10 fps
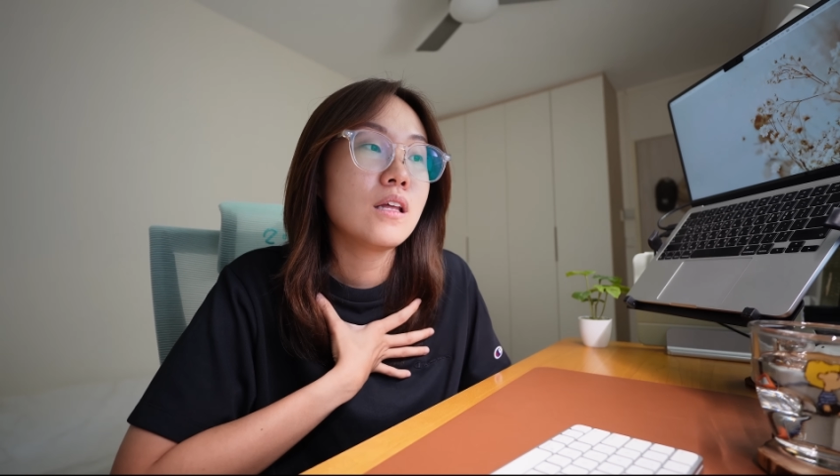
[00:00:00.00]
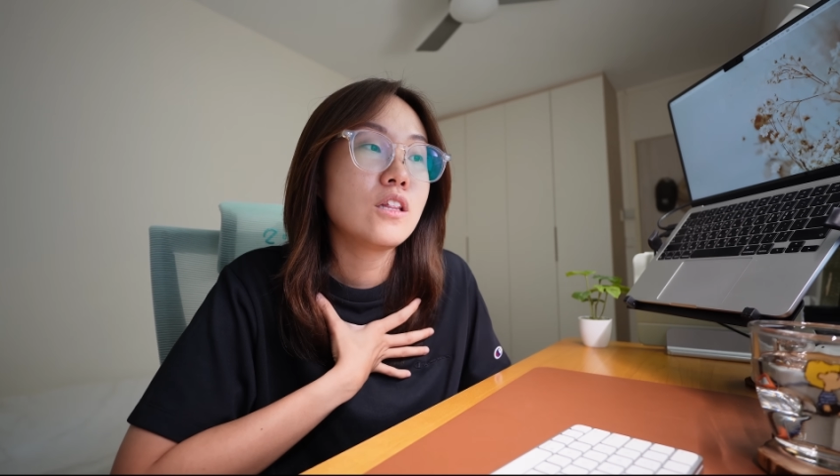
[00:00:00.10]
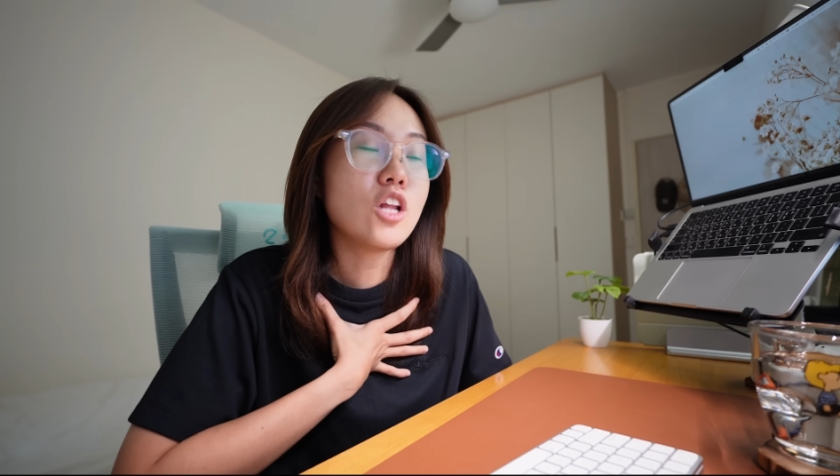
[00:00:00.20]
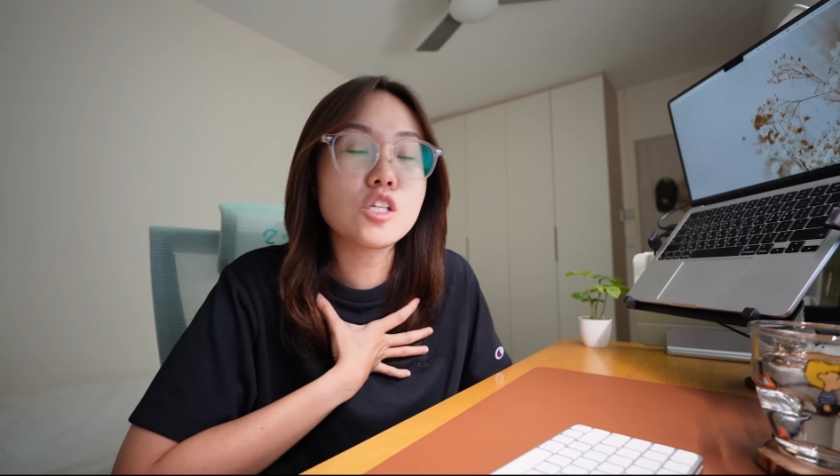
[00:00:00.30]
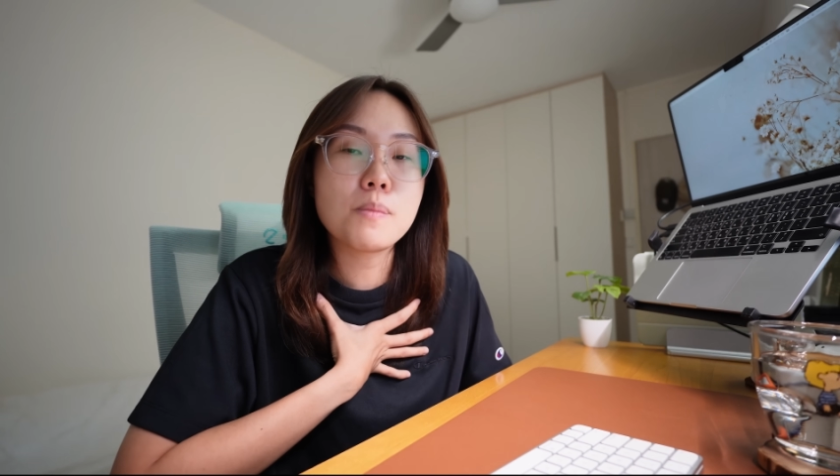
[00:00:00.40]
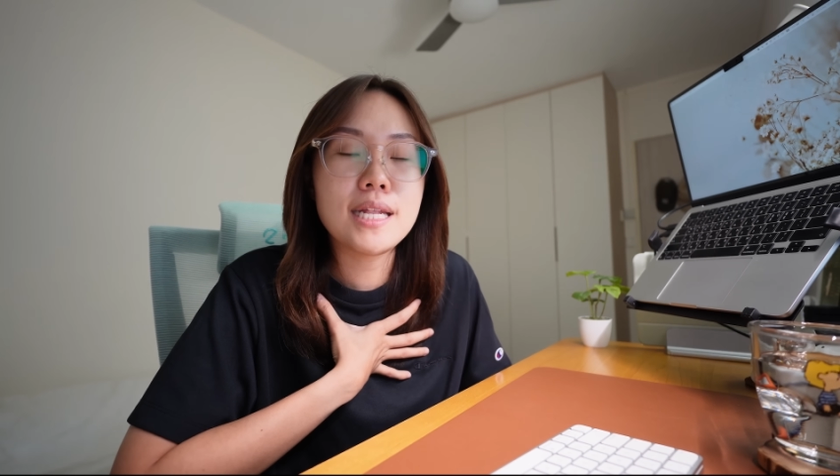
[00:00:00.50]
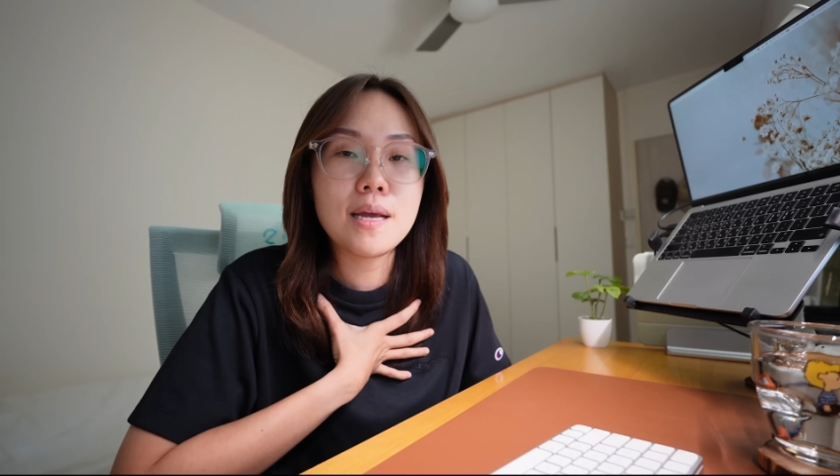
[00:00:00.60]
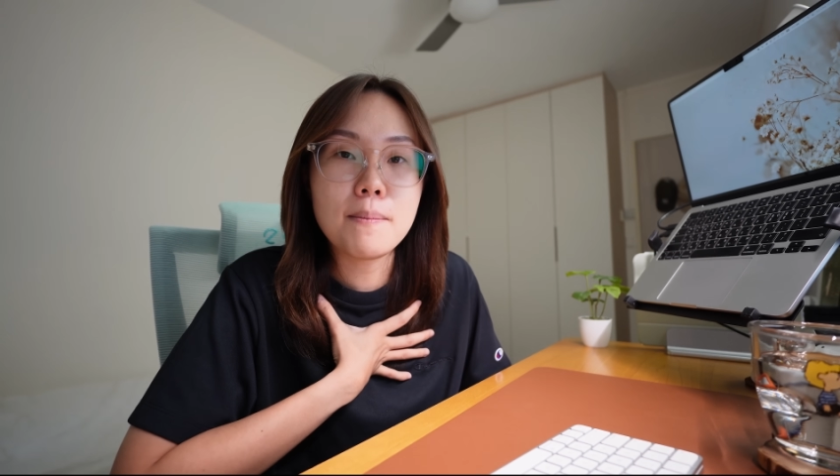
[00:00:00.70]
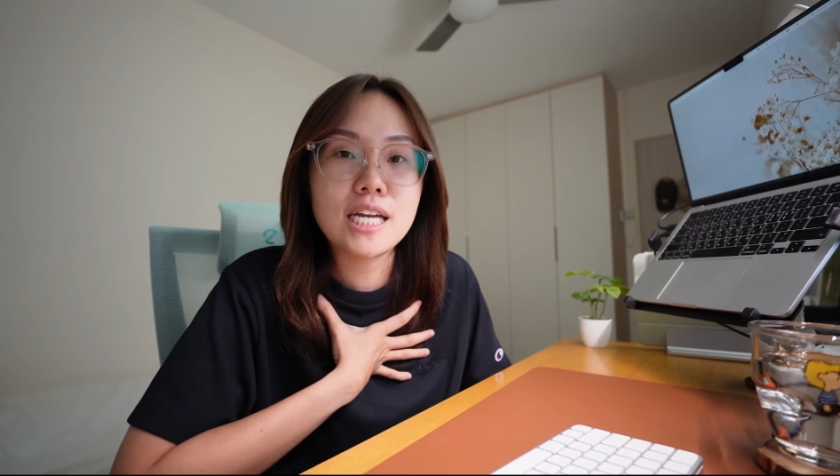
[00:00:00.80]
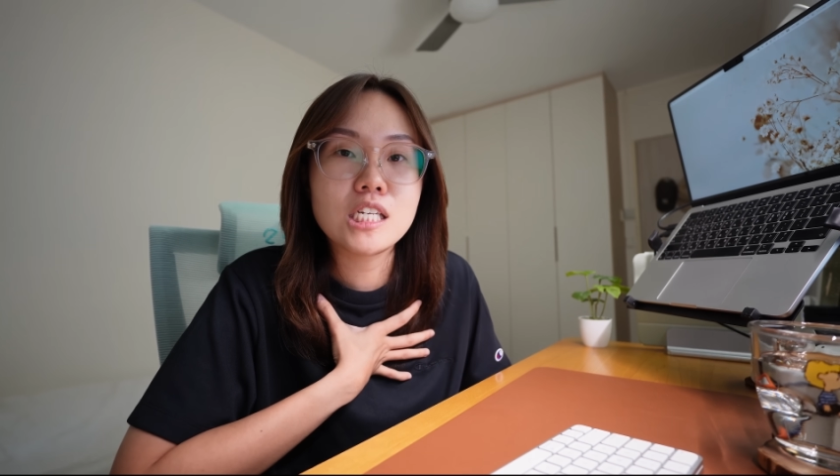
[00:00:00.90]
not
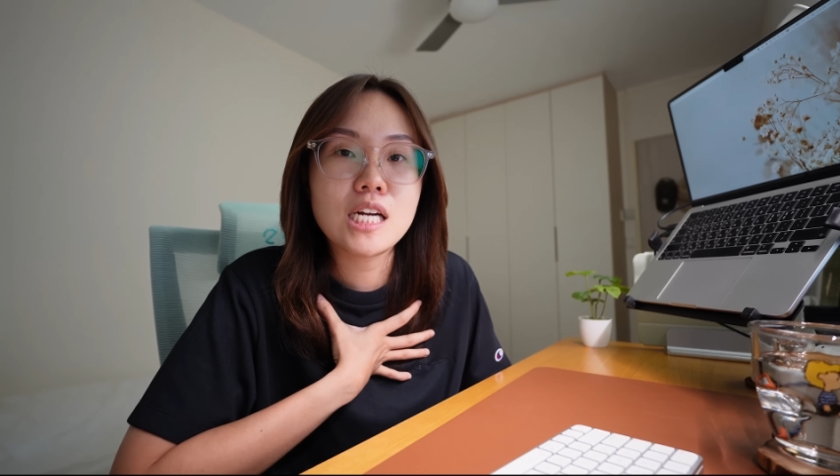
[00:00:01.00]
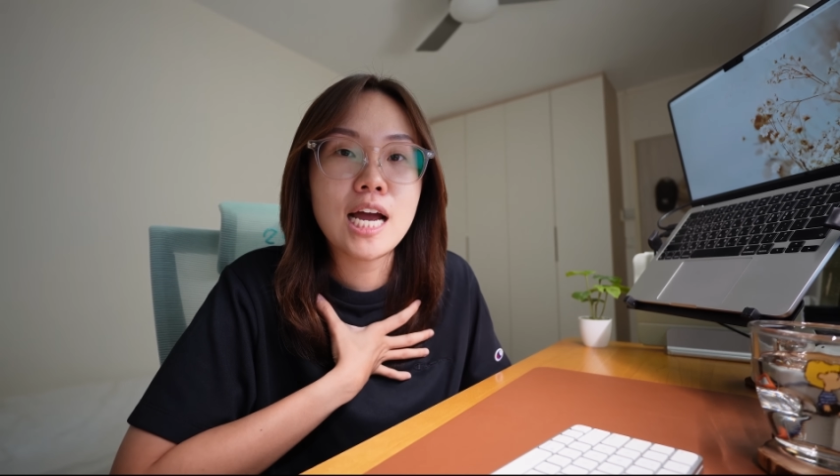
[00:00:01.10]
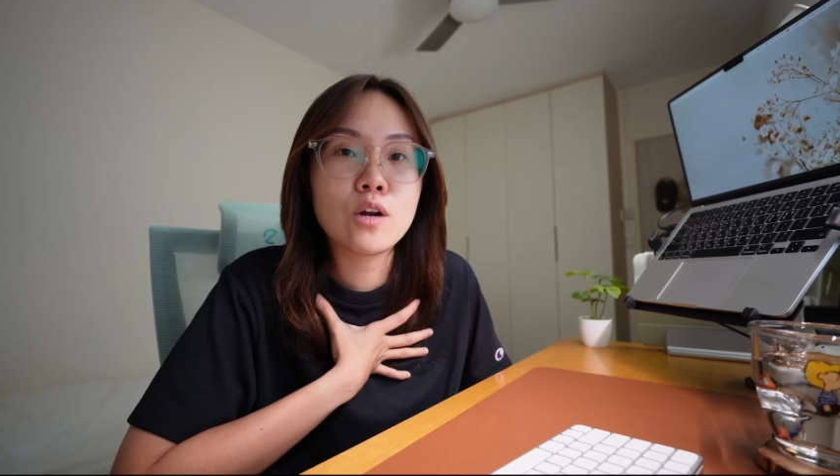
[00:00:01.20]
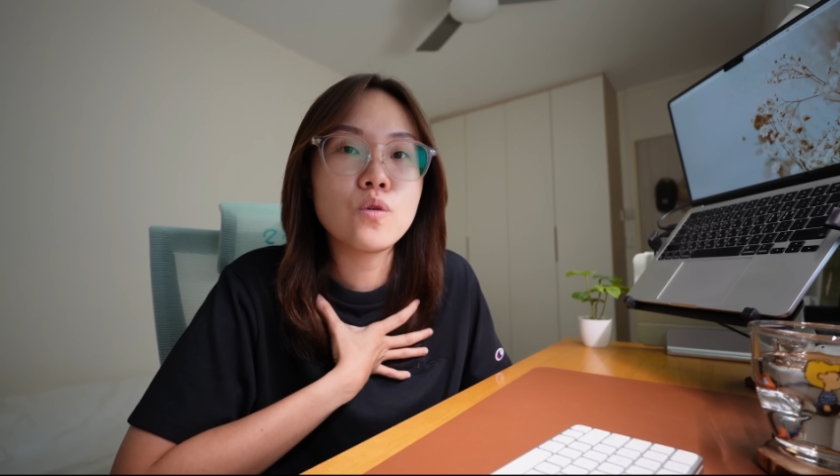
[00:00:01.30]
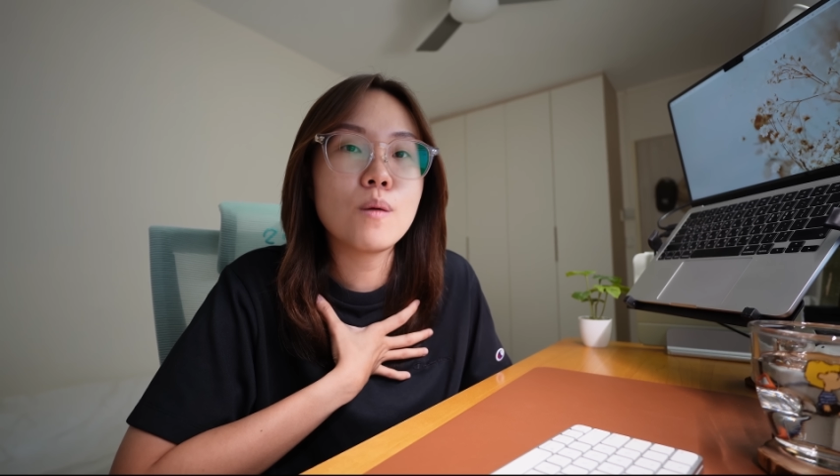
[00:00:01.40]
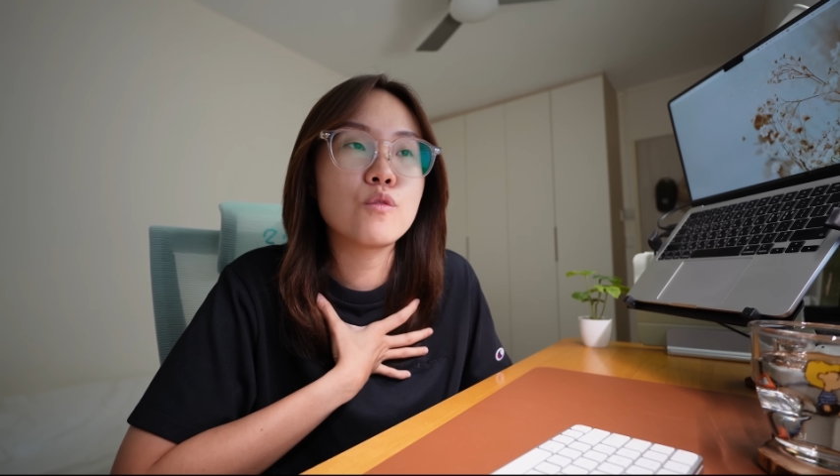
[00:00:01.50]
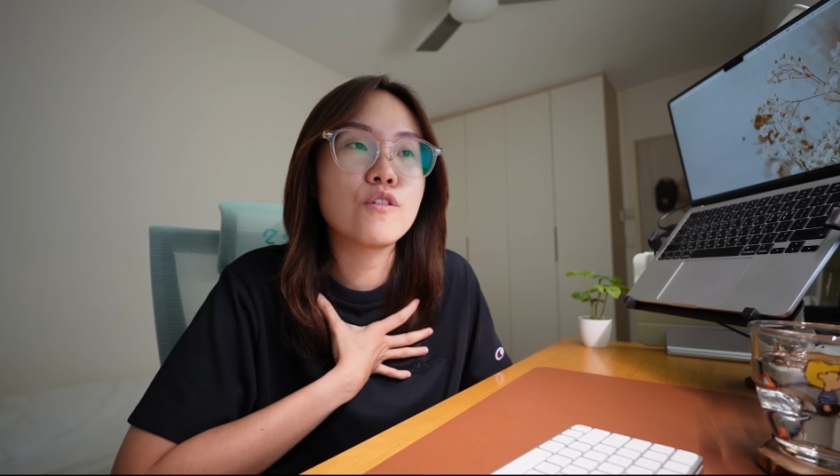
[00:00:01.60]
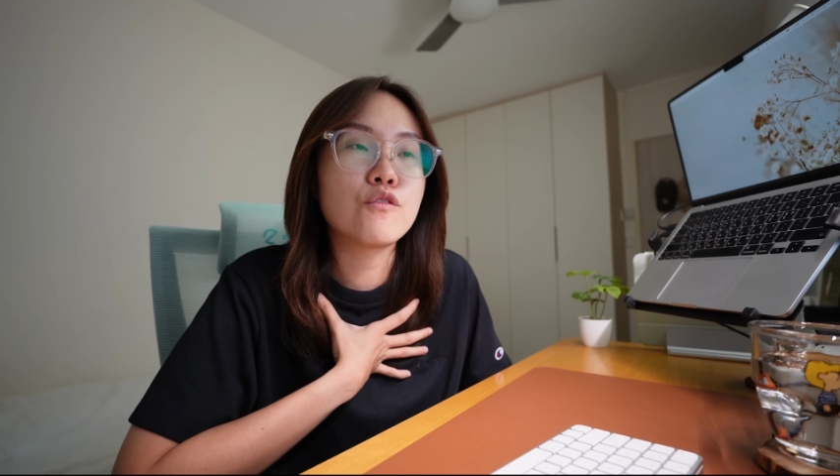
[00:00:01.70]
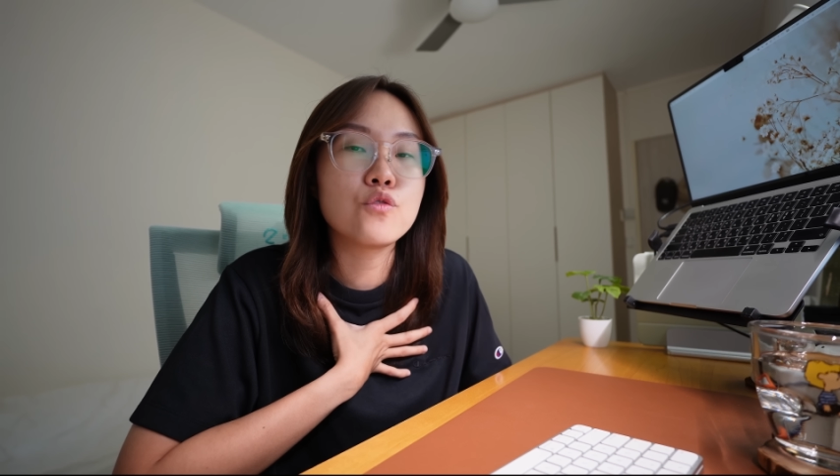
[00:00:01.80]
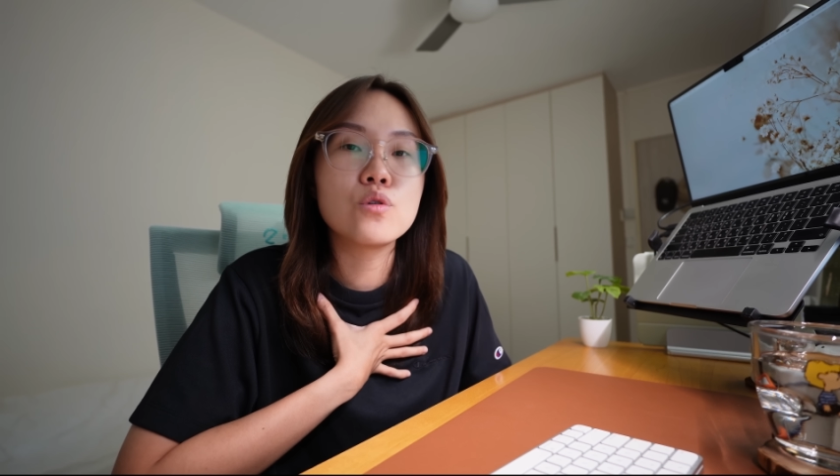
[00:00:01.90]
spending much. I grew up with
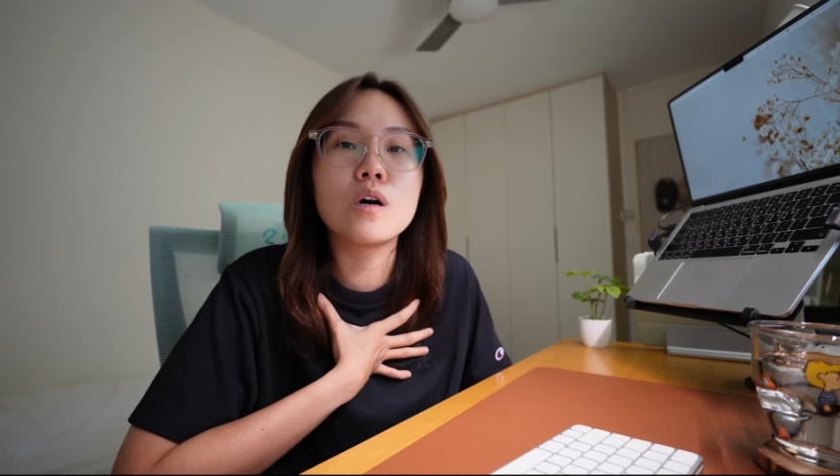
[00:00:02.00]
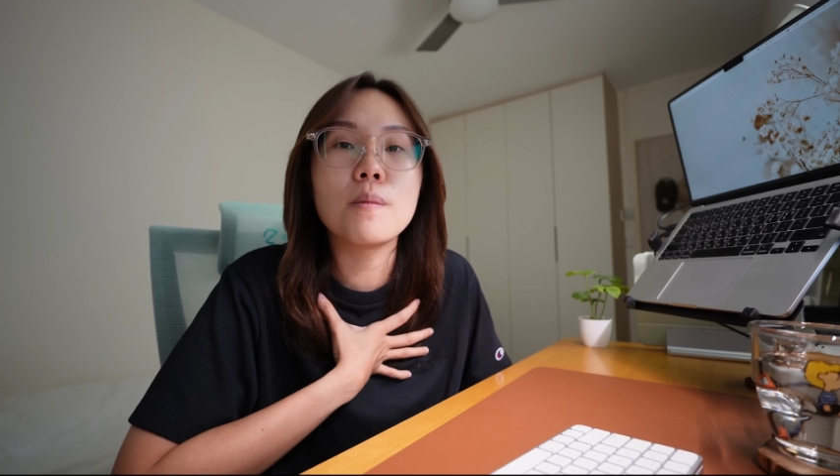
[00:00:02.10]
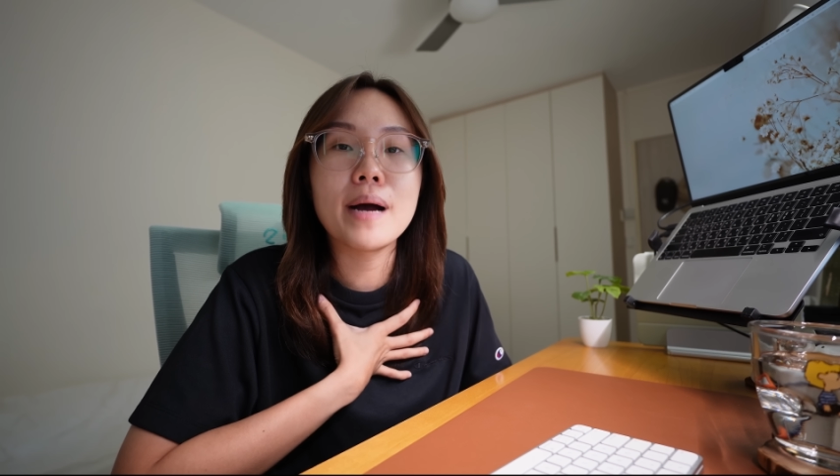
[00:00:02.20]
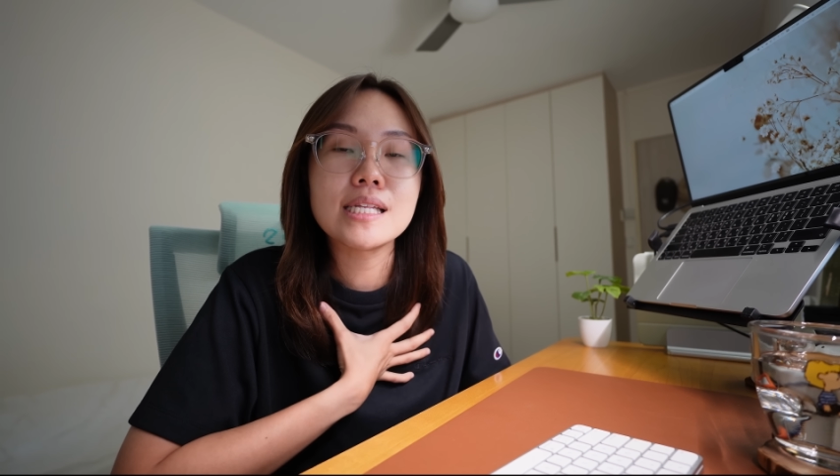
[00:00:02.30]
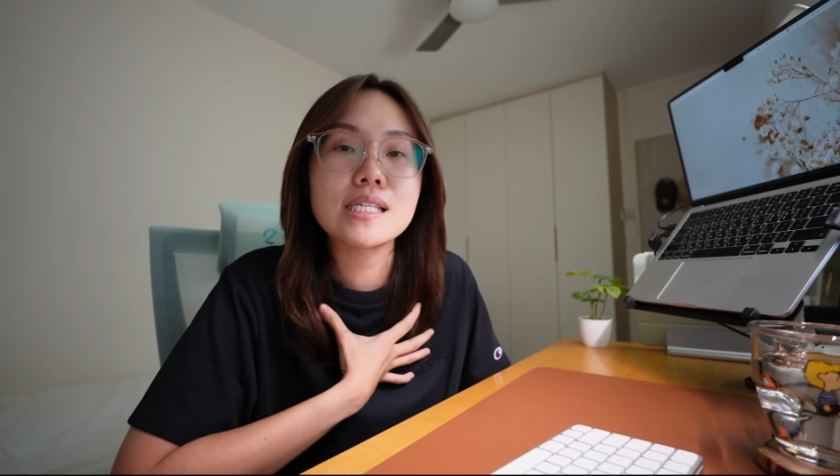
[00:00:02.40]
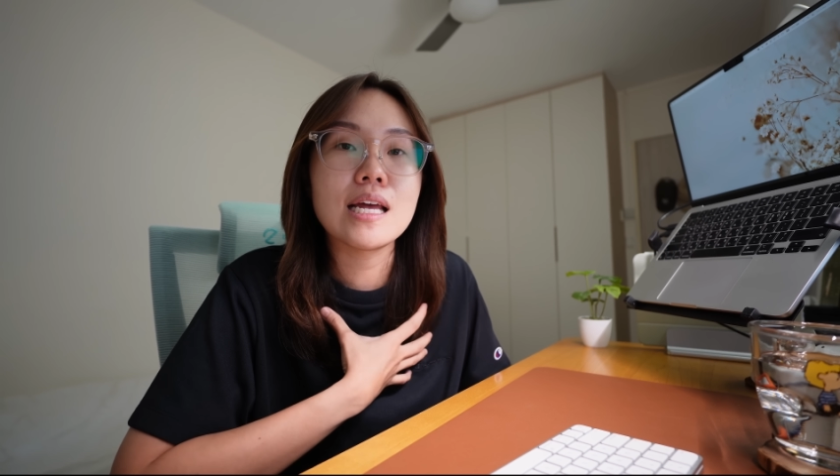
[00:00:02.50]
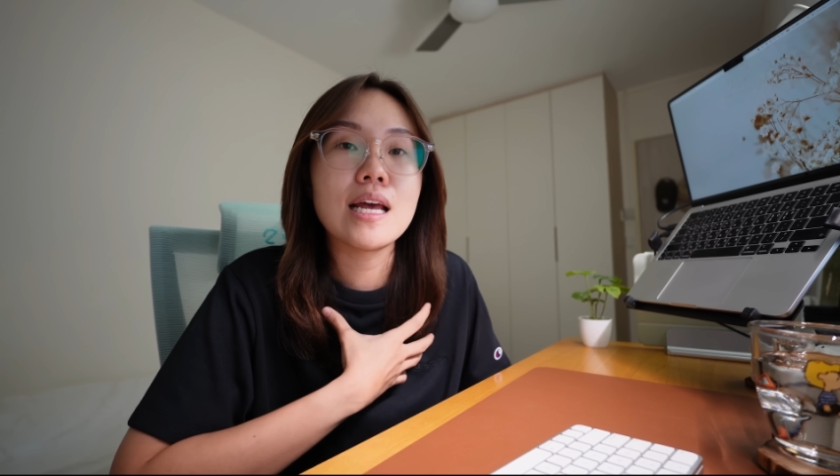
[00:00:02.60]
a frugal mindset,